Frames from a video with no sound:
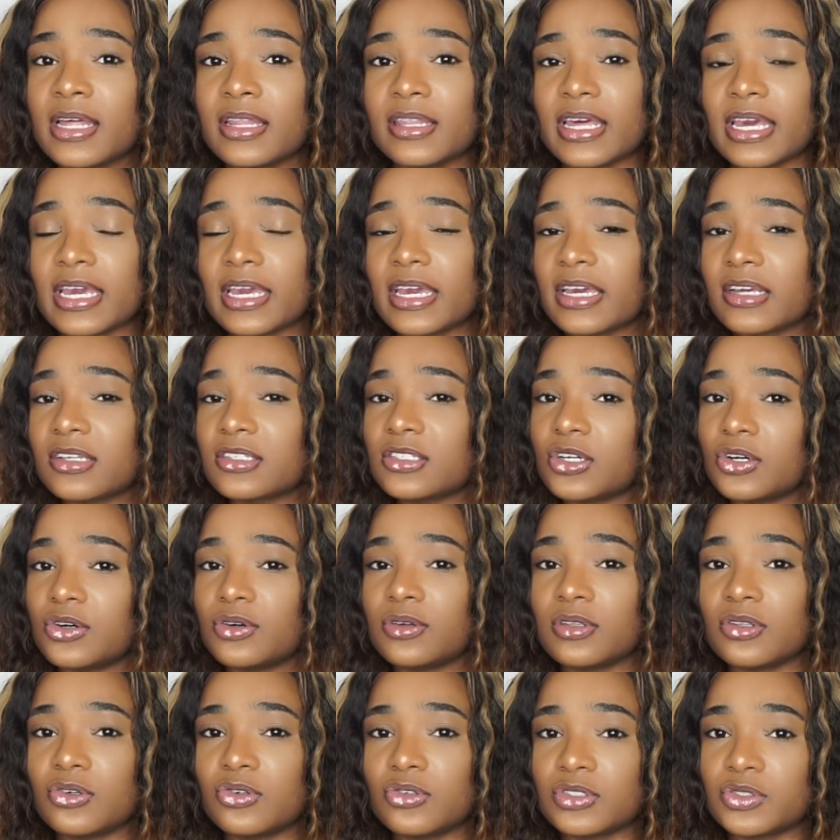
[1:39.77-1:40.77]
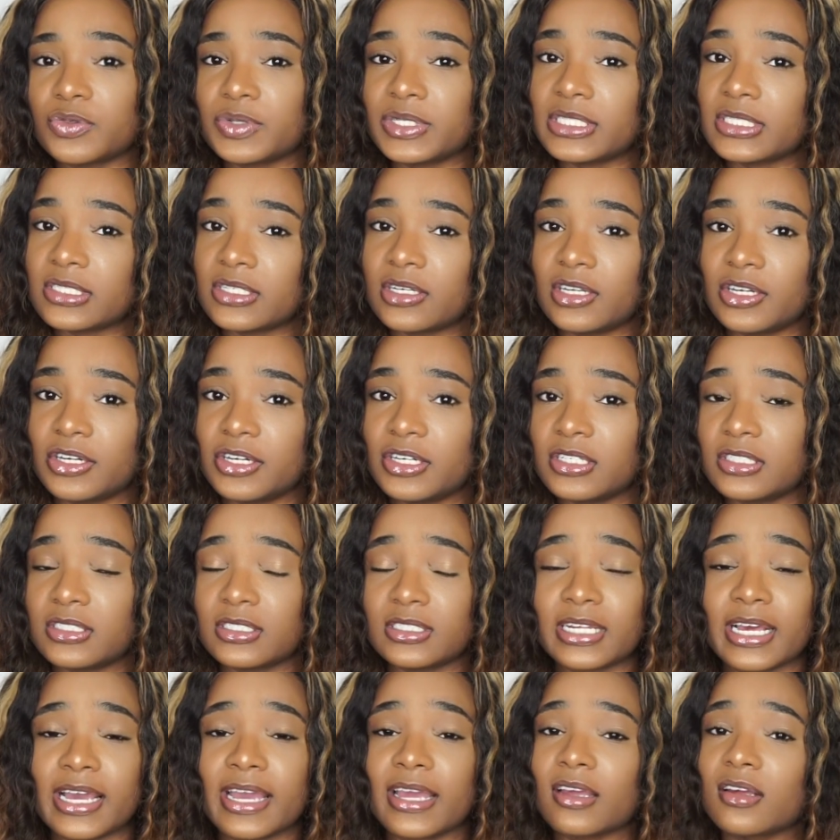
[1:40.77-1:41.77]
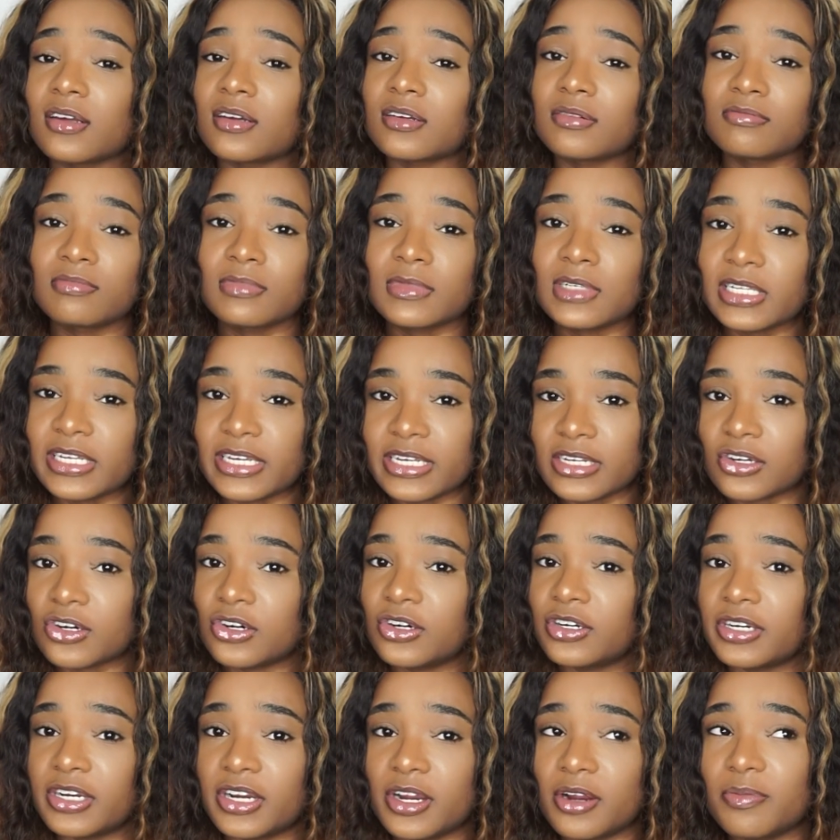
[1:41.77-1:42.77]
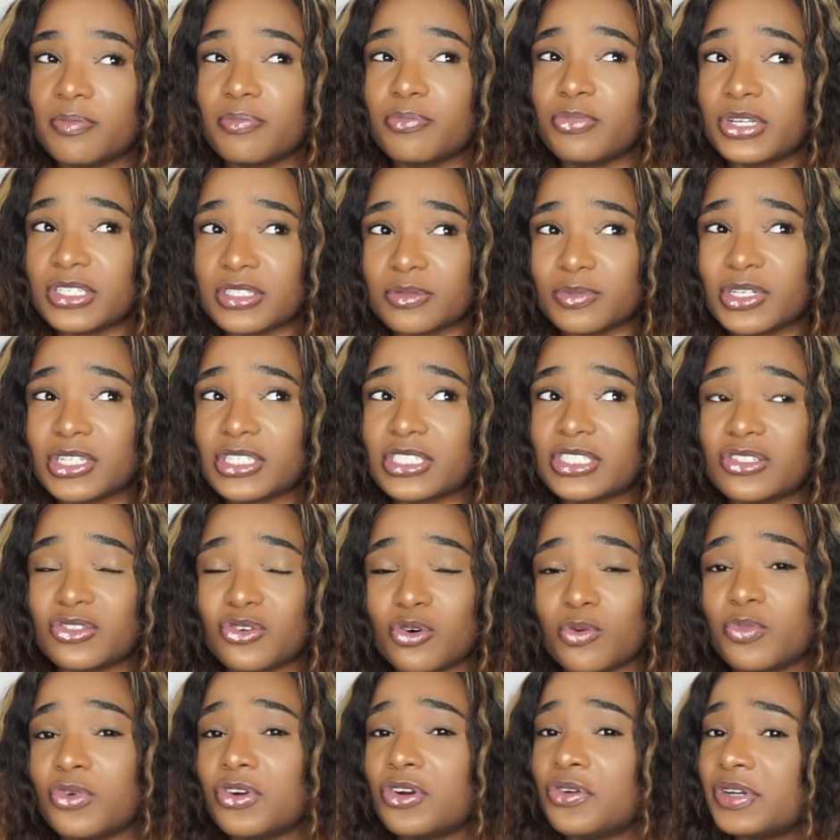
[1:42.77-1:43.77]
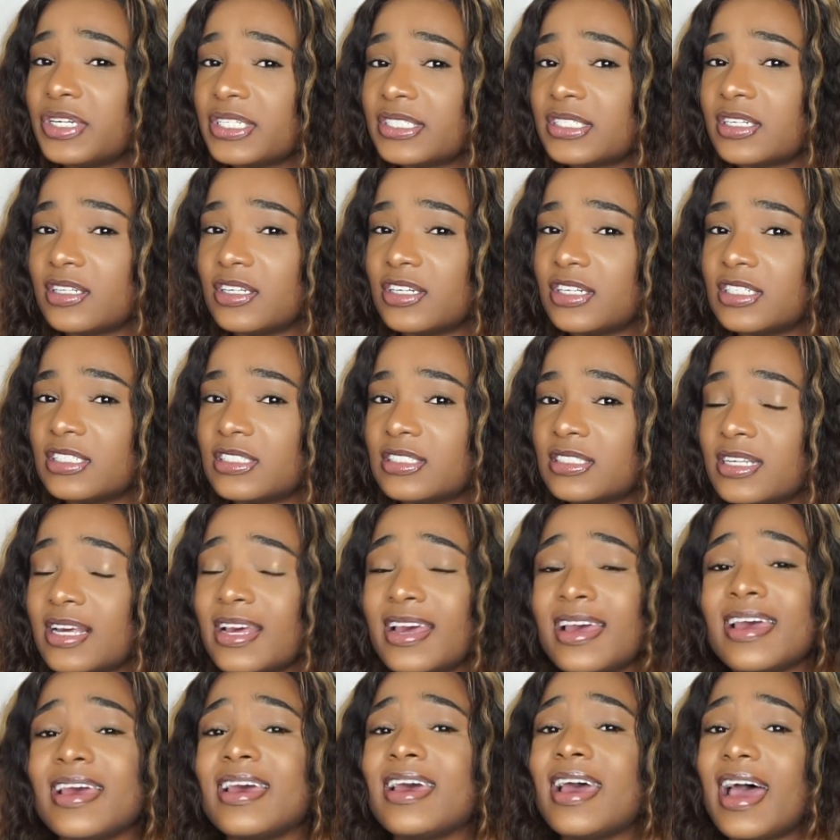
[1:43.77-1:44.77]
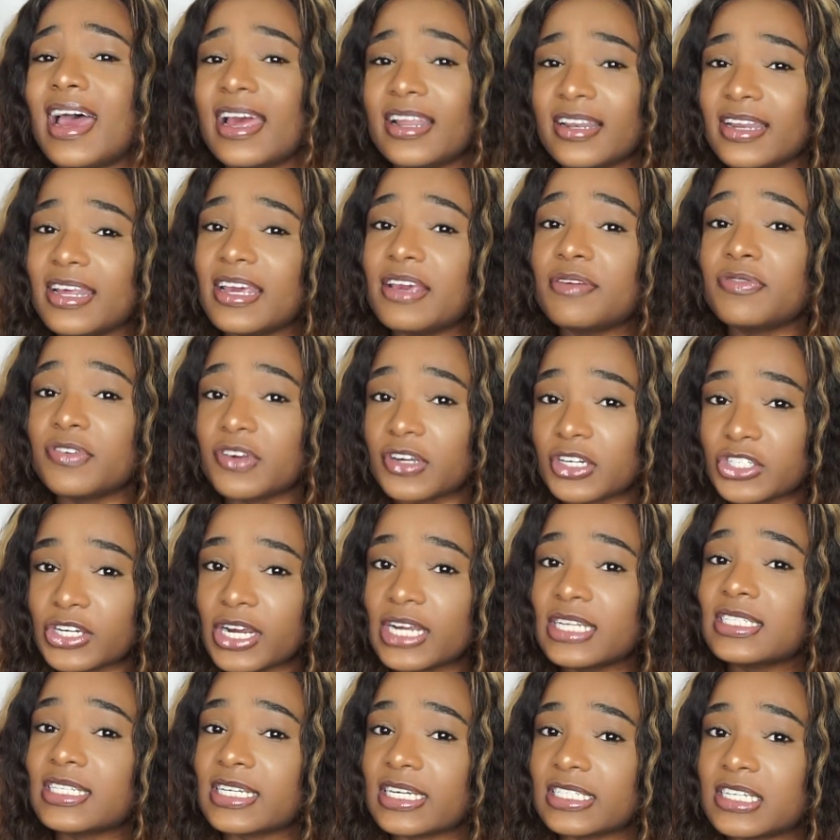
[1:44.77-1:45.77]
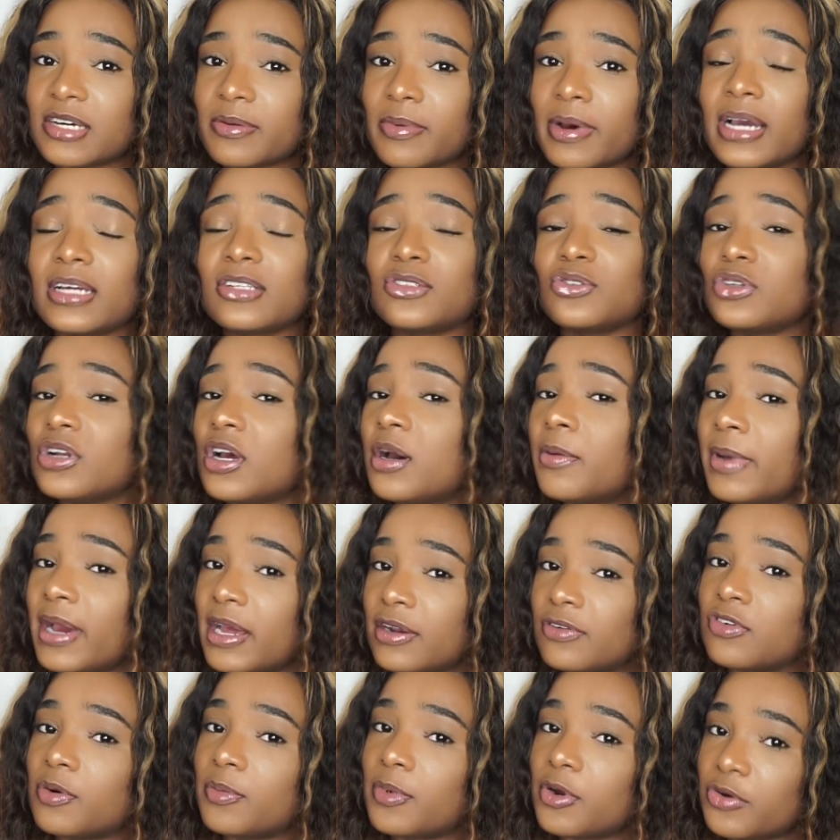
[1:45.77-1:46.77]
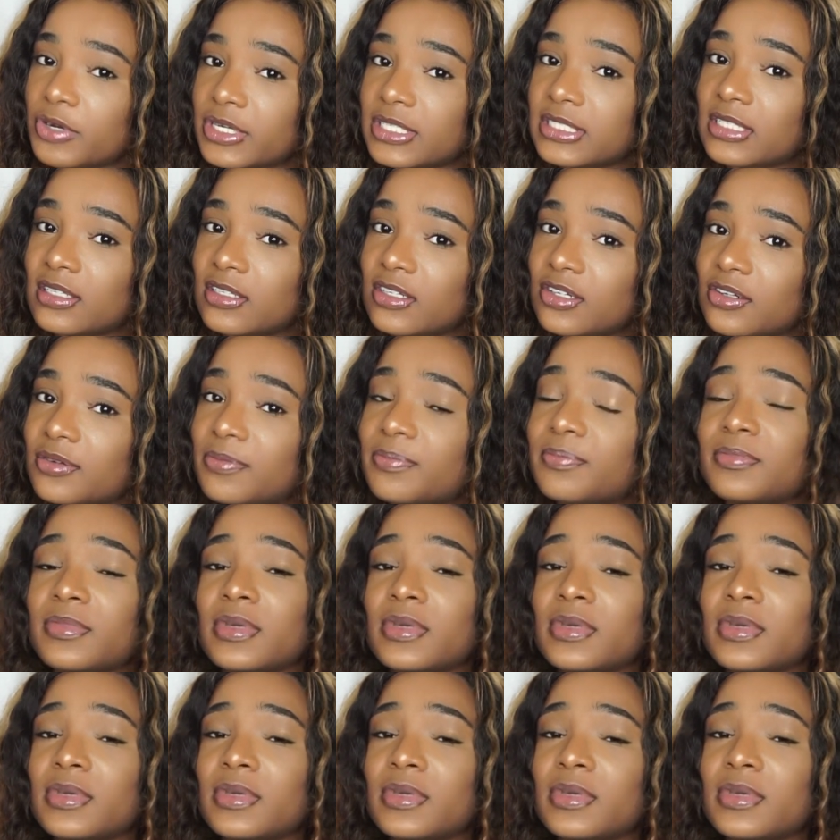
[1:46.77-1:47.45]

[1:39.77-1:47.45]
they kicked out those resellers, like clean cut. They're pretty much no more resellers. And if you're trying to get a bag, do not buy it from a reseller.